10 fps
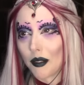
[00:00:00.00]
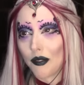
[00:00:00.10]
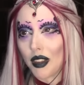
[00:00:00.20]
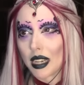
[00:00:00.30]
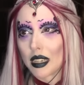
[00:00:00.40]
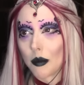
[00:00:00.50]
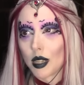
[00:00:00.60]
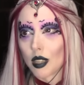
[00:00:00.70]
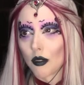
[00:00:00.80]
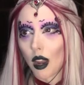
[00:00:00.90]
know if victim
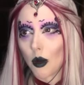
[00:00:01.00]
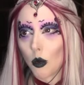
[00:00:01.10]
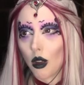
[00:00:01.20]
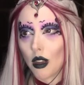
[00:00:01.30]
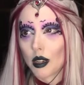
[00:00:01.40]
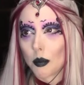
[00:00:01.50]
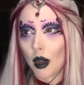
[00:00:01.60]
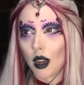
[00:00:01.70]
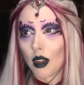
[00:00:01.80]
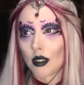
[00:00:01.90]
is the right word,
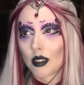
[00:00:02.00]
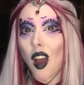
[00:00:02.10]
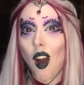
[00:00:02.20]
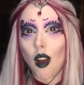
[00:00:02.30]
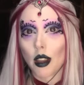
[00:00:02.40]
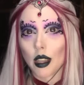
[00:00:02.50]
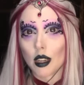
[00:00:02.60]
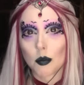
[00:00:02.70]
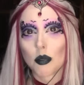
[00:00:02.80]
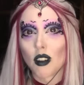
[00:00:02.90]
but
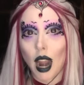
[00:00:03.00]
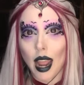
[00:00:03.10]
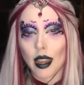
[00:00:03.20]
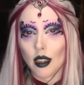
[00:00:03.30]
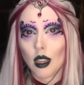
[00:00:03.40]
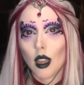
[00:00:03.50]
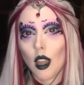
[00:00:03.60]
target, prey.